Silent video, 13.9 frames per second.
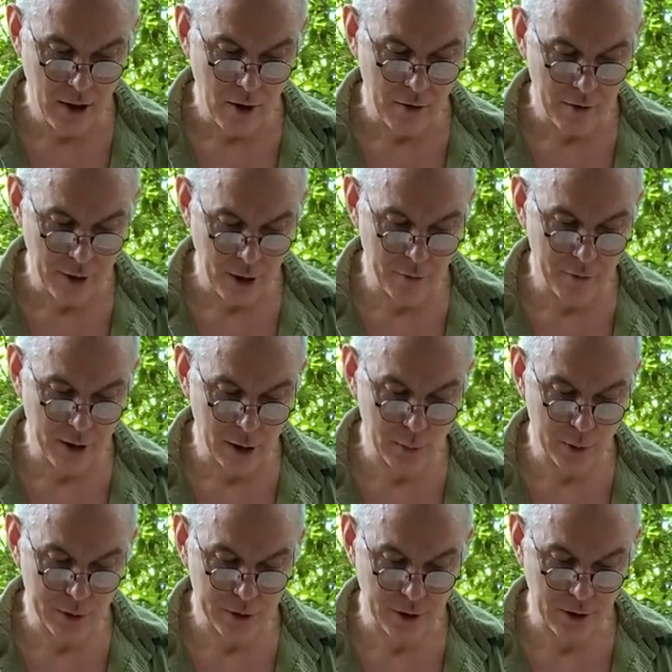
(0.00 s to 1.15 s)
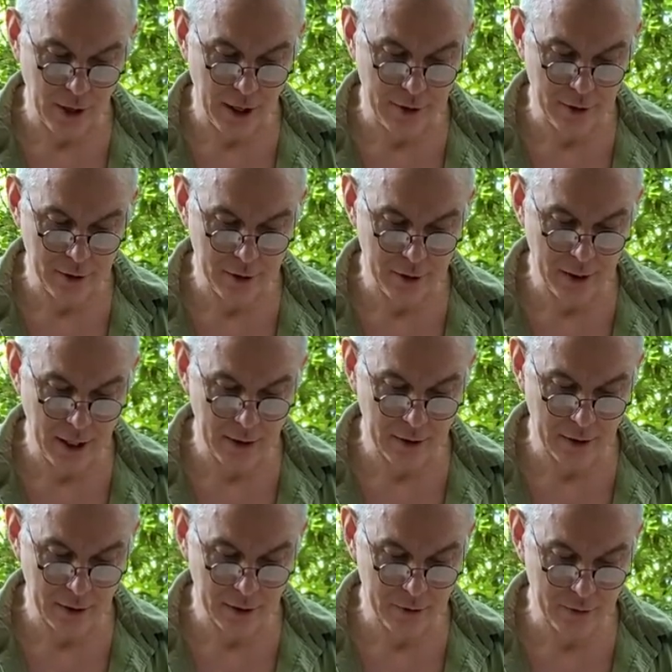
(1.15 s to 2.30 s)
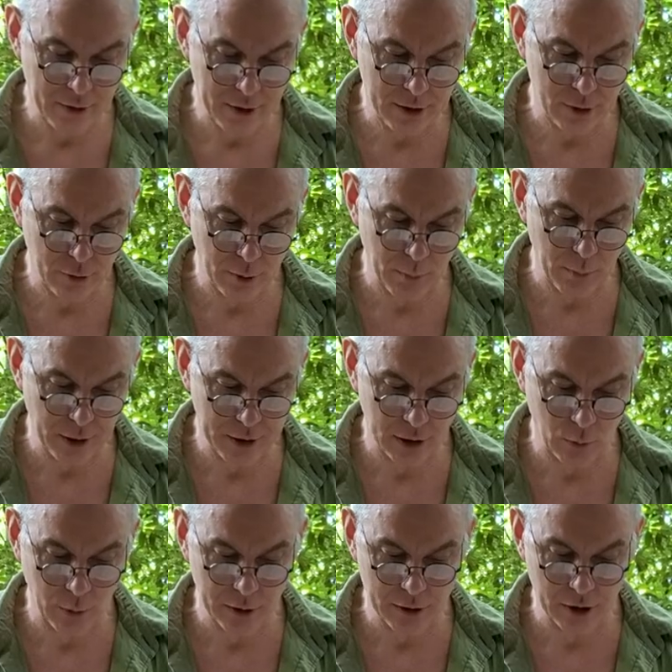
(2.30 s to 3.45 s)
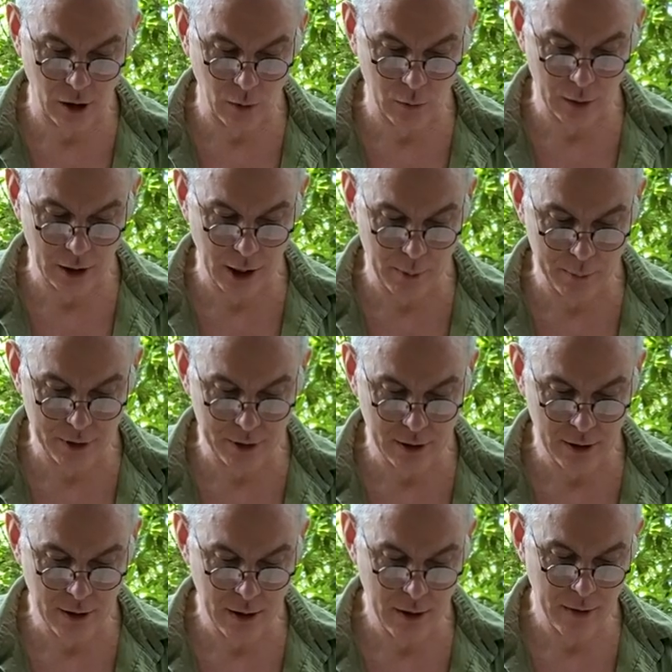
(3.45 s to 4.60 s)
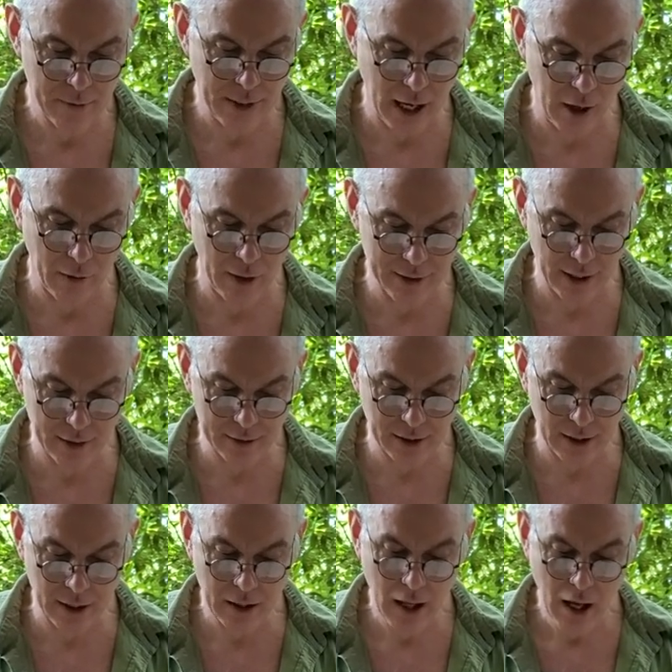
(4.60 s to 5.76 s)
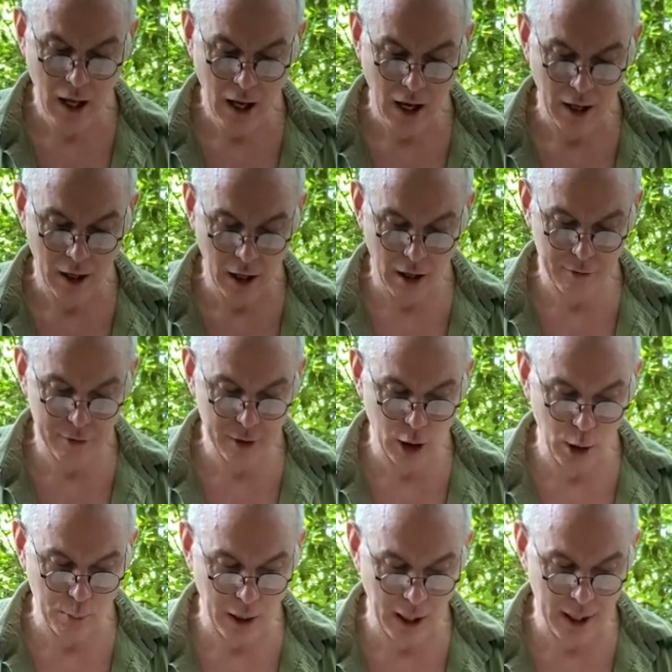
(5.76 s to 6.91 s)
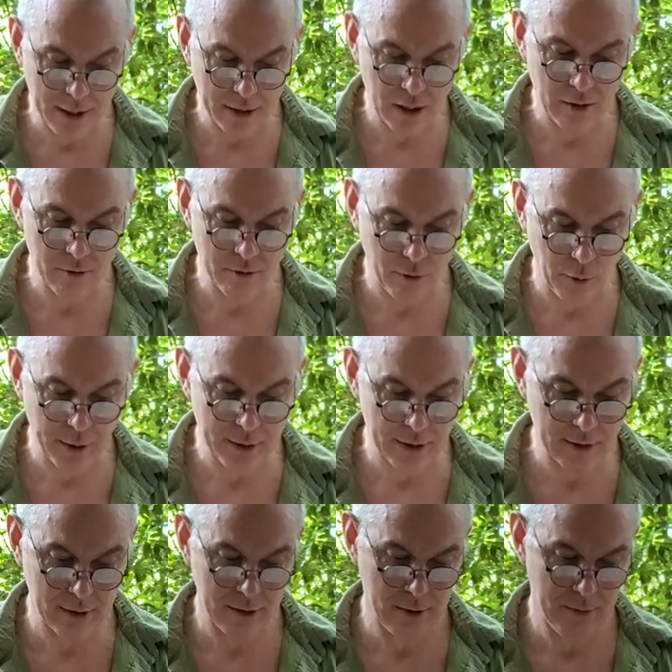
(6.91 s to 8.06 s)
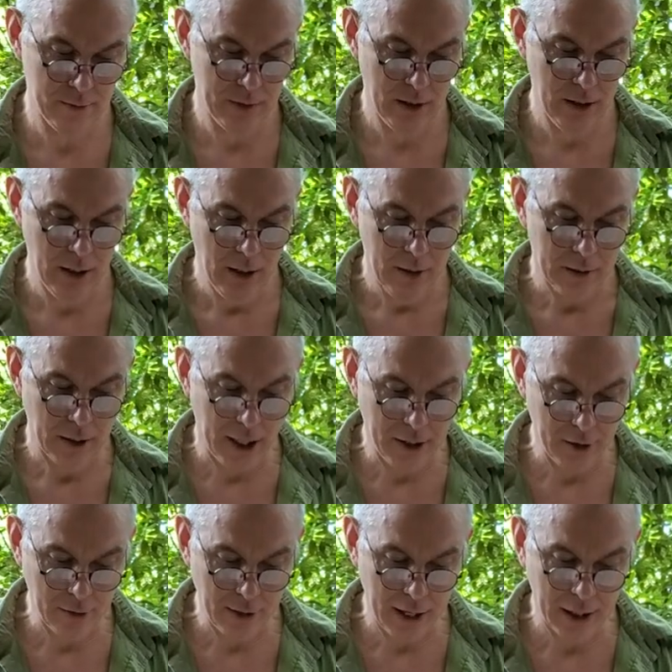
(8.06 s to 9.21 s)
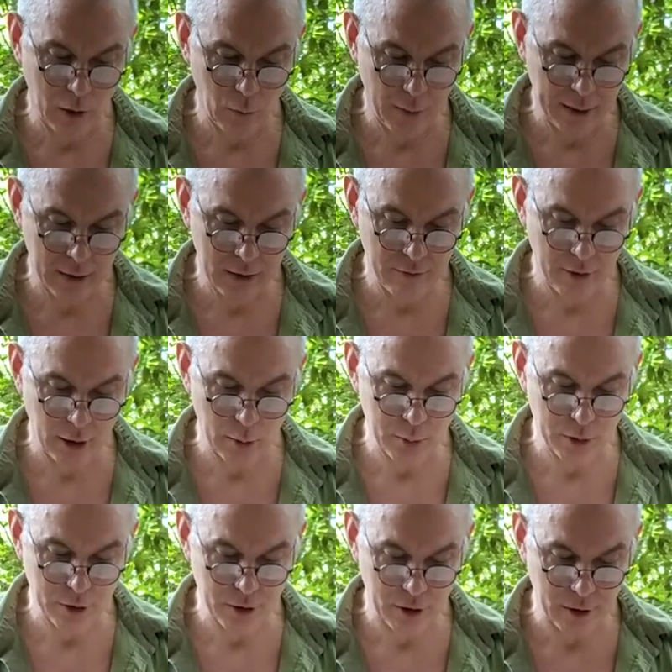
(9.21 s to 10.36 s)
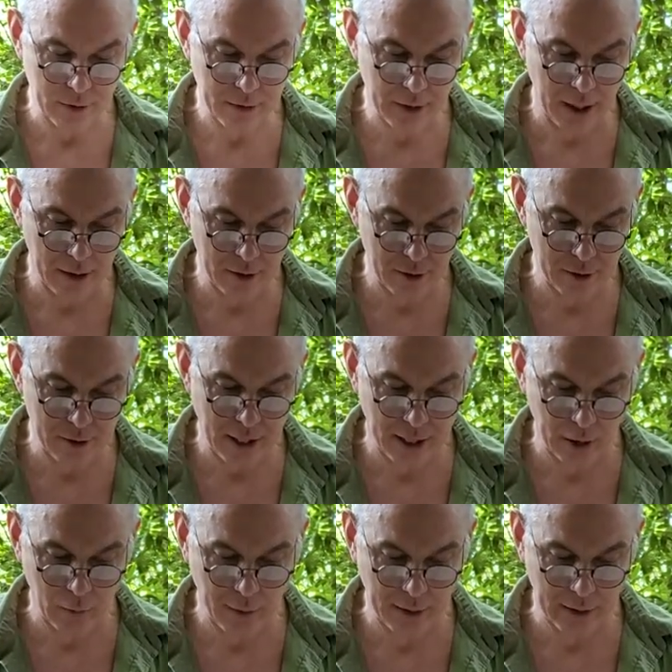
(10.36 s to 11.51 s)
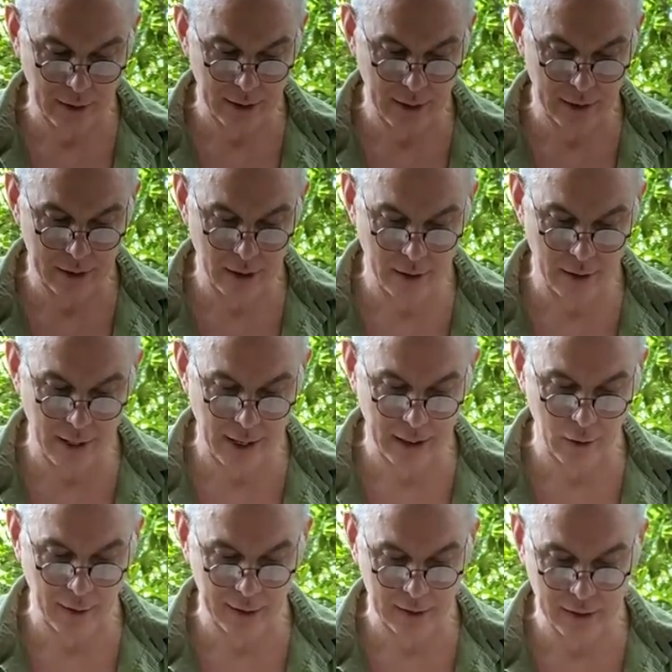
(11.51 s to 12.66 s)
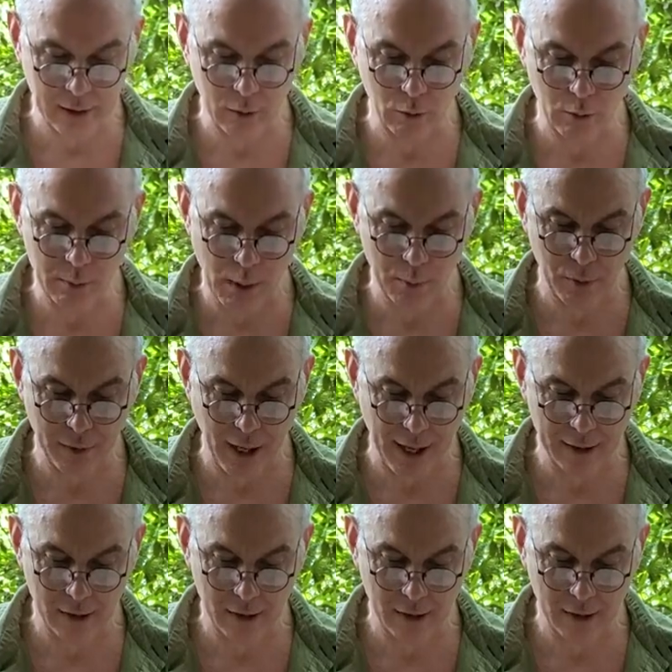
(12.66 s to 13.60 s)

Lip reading: There, Venerable Sir, I heard and learned this from the Blessed One's own lips. Now, Ananda, I often abide in voidness. Did I hear that correctly, Venerable Sir? Did I learn that correctly? Attend to that correctly? Remember that